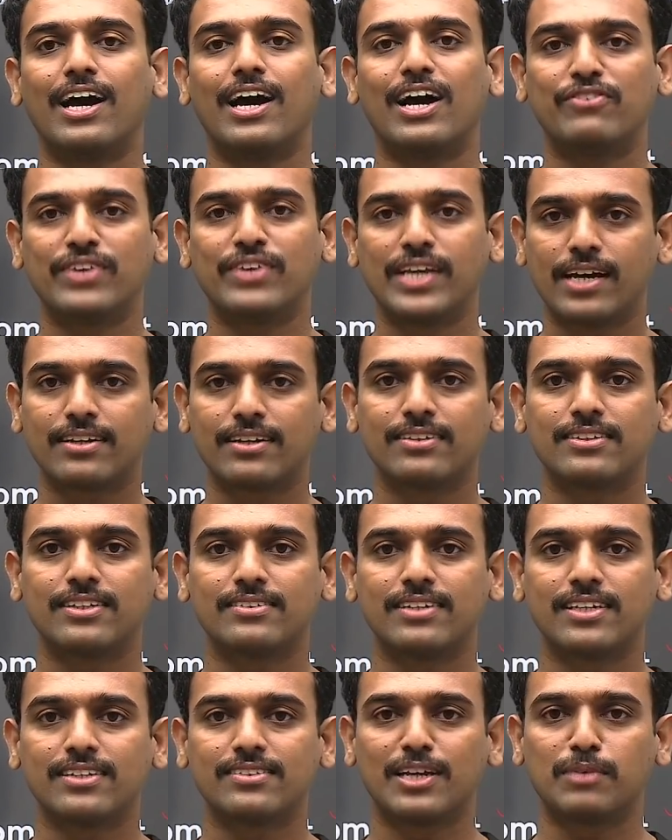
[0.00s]
We are in this
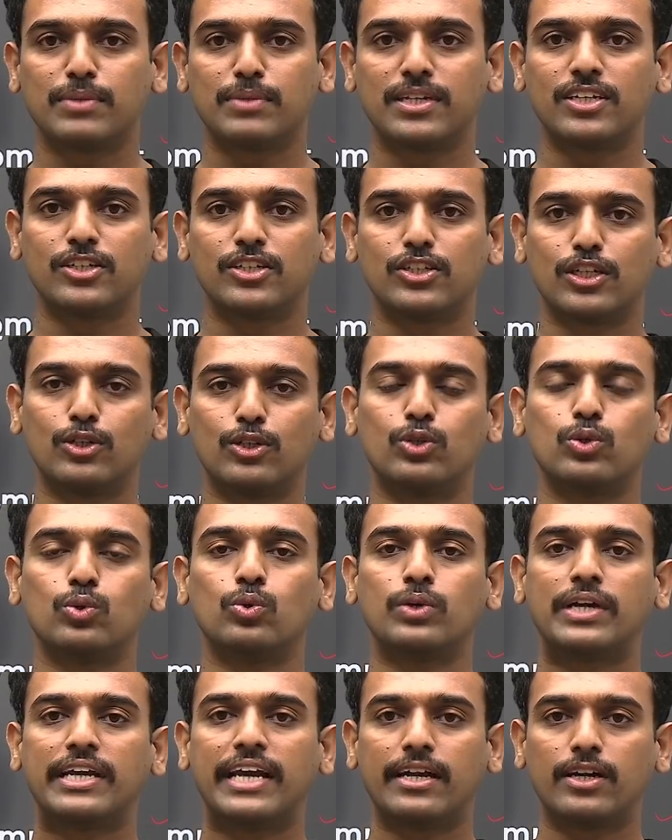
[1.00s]
examination
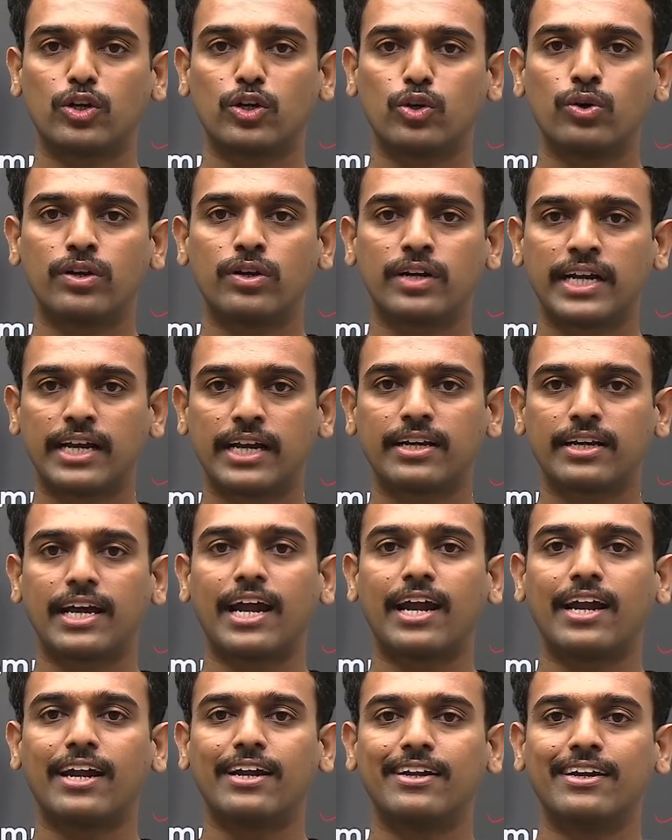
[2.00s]
to get a good rank
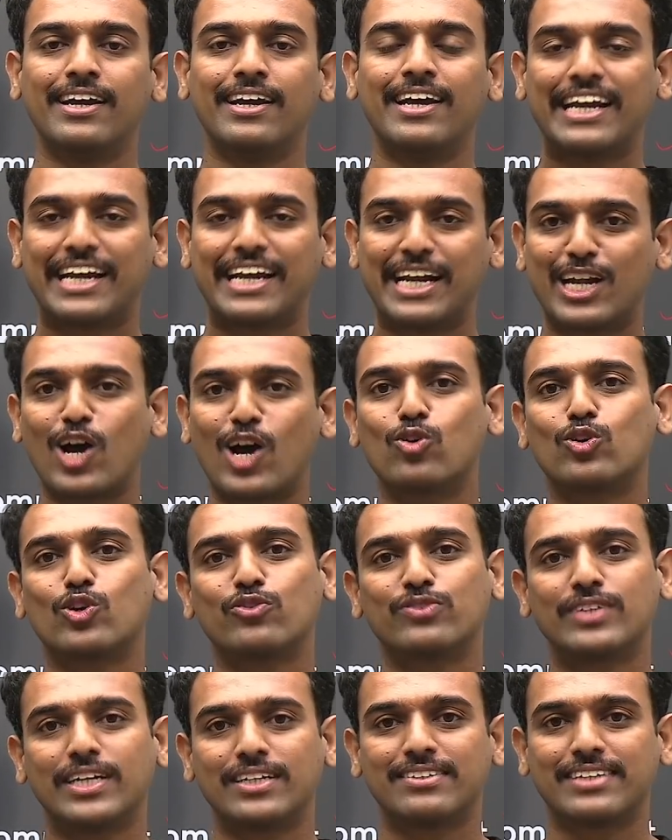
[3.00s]
and get out
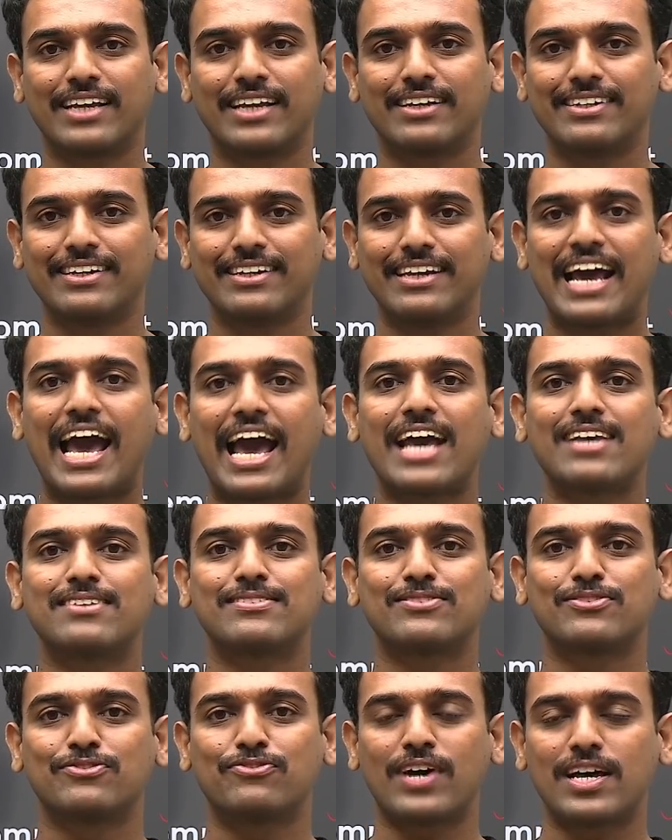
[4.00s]
of that cycle
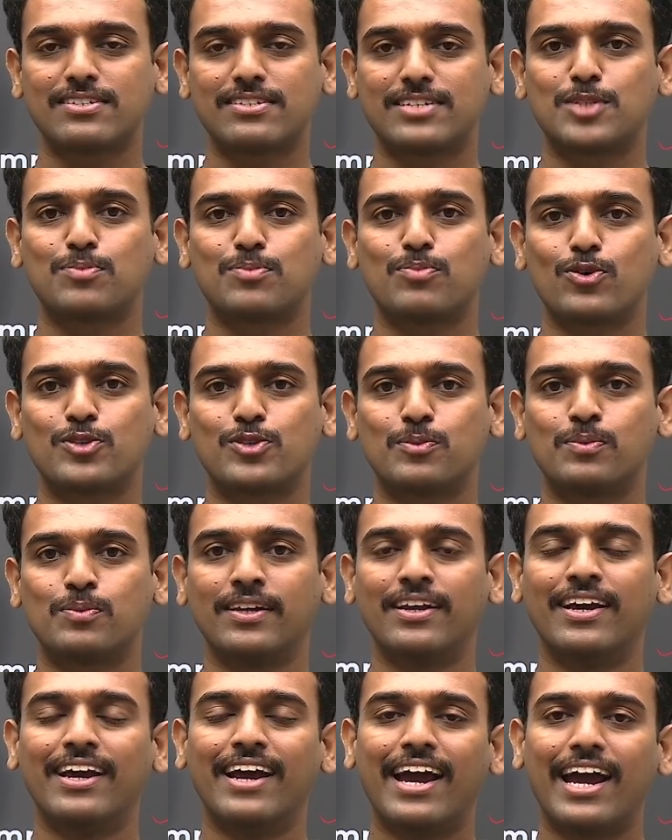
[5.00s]
as fast as possible.
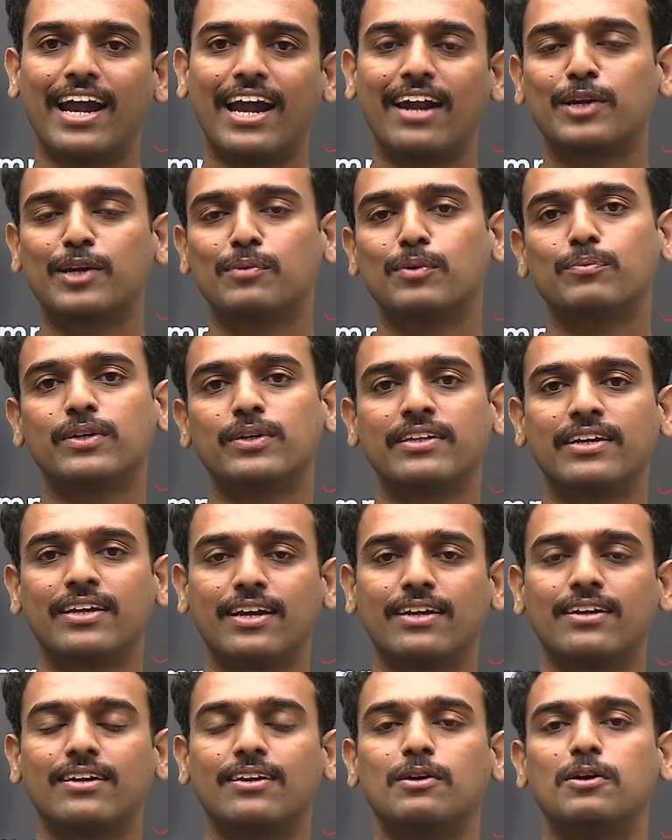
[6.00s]
And remember, there
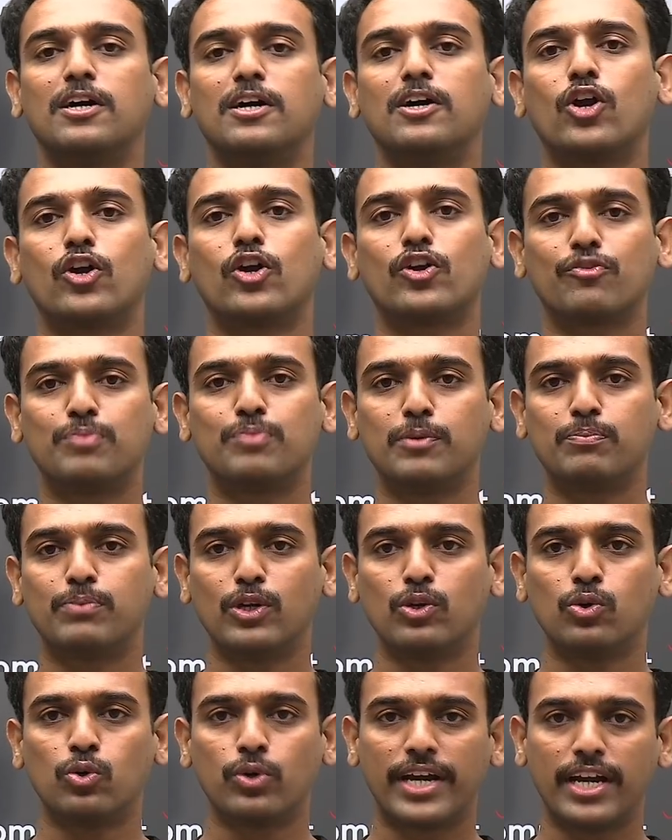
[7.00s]
are a lot of people
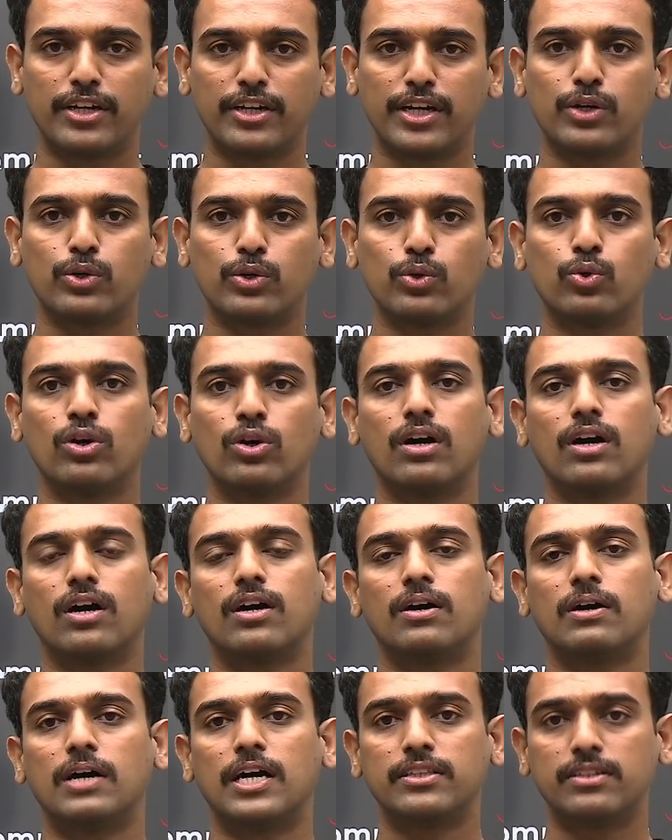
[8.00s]
who get into
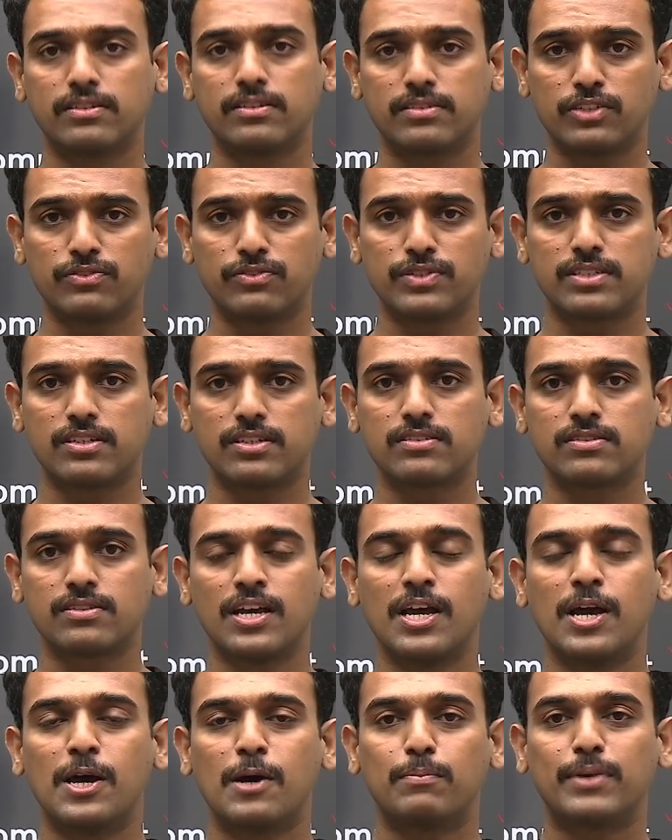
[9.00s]
other services,
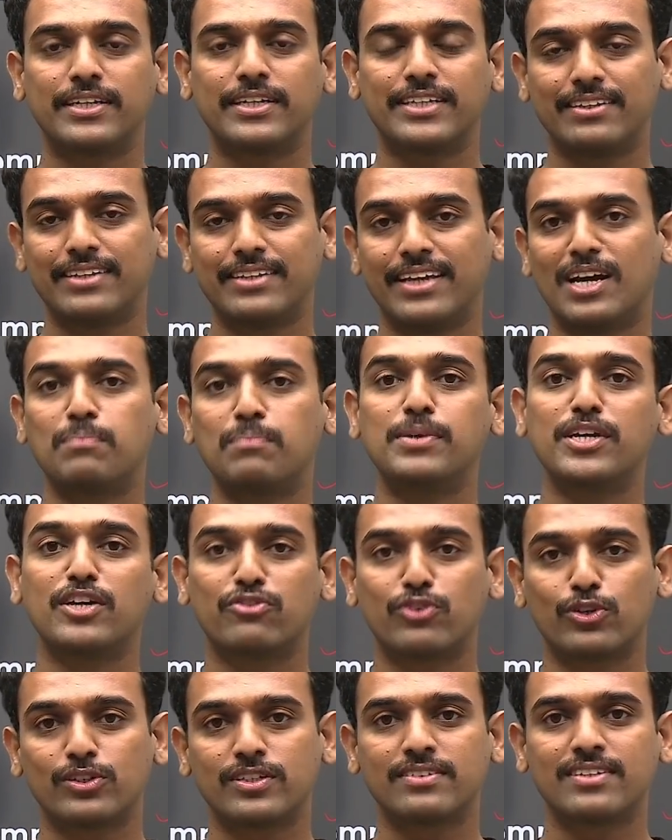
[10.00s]
but then they appear
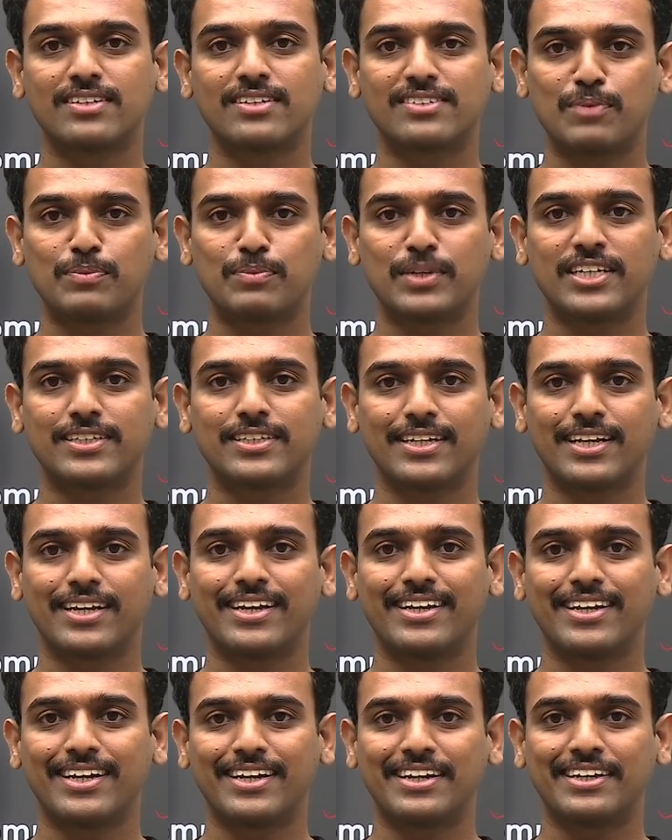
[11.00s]
for this examination
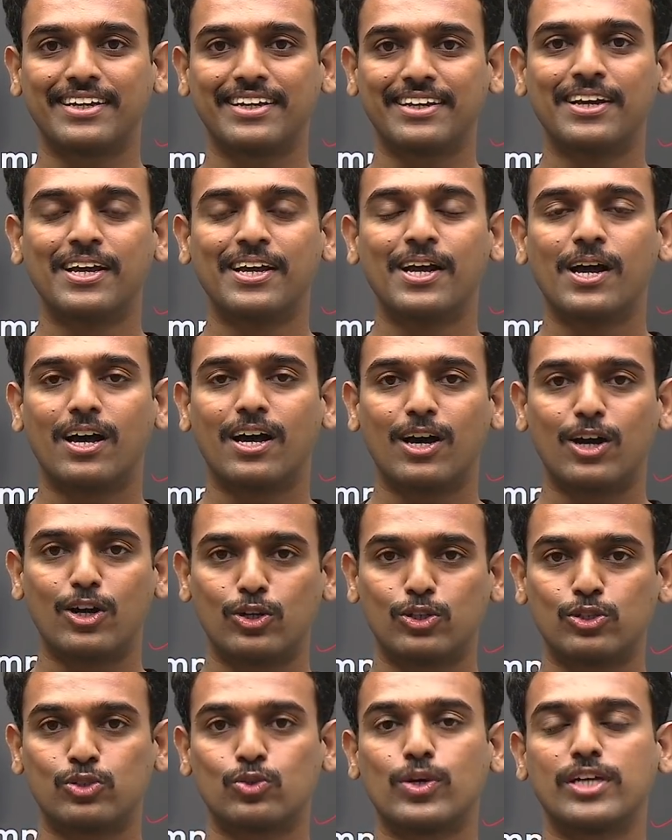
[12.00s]
again and again,
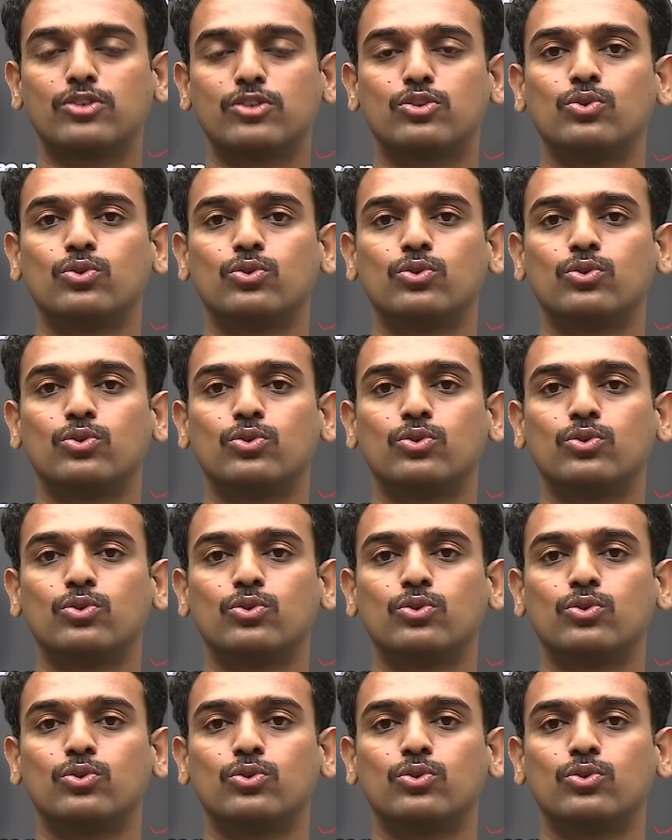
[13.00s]
so as